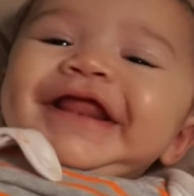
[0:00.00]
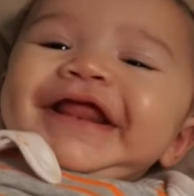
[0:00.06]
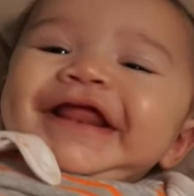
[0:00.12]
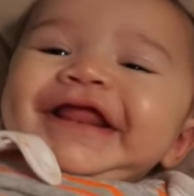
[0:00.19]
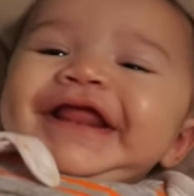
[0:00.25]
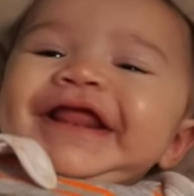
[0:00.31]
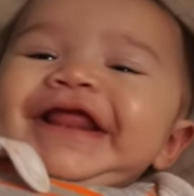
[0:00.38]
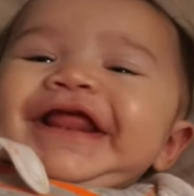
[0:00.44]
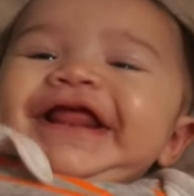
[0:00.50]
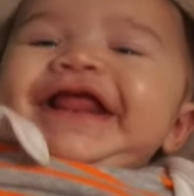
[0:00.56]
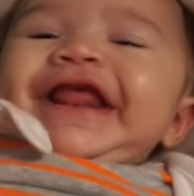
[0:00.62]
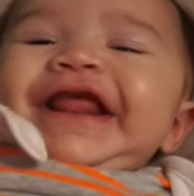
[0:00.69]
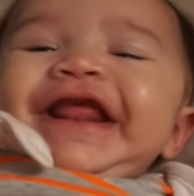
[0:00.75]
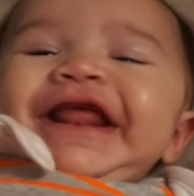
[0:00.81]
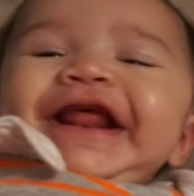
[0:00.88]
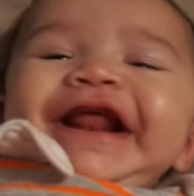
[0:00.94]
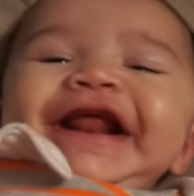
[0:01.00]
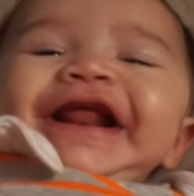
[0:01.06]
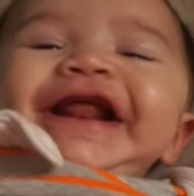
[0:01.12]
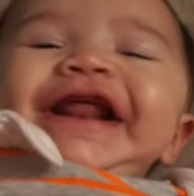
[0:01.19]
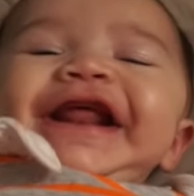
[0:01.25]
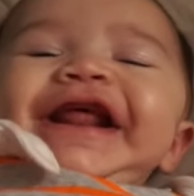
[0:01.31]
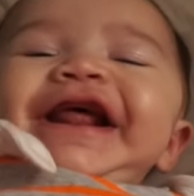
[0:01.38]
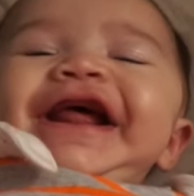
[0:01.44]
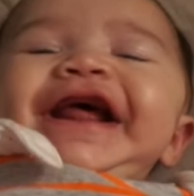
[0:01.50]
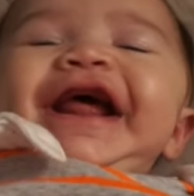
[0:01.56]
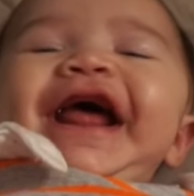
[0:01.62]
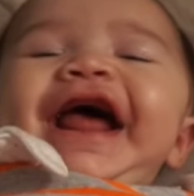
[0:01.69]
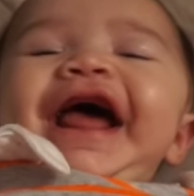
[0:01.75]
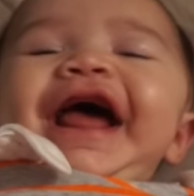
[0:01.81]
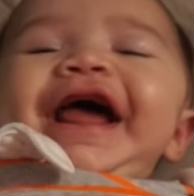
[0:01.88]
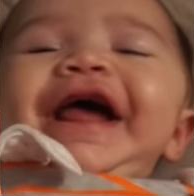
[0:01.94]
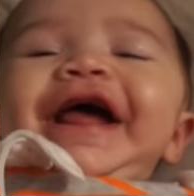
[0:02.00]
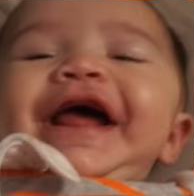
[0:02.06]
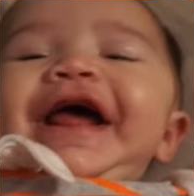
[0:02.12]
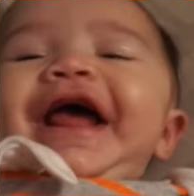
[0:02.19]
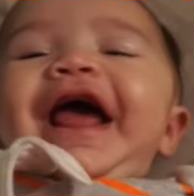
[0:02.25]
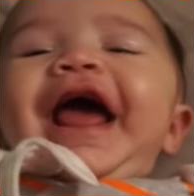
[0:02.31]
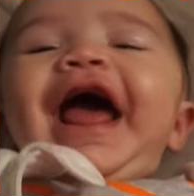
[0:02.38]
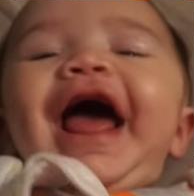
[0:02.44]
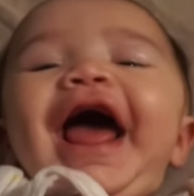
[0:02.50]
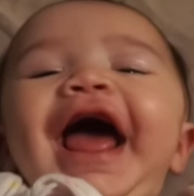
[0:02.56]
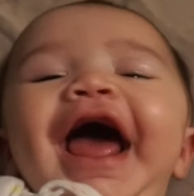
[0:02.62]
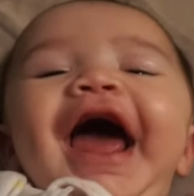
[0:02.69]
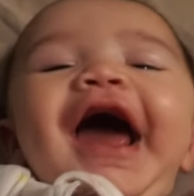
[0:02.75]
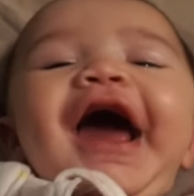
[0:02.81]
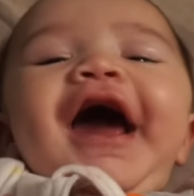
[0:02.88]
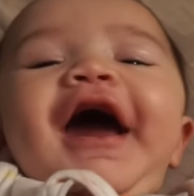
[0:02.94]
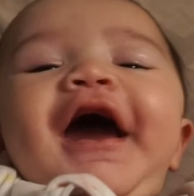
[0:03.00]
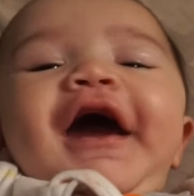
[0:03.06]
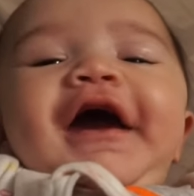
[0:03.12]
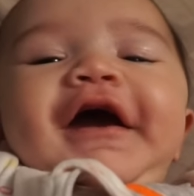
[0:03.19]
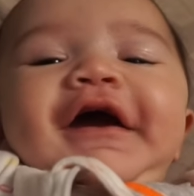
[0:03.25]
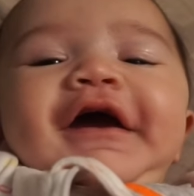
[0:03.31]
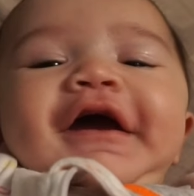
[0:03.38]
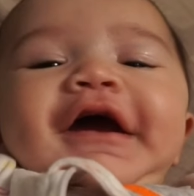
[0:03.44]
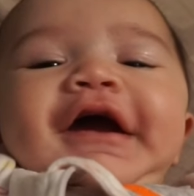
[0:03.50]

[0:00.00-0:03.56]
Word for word: back to sleep. Now you guys can see me.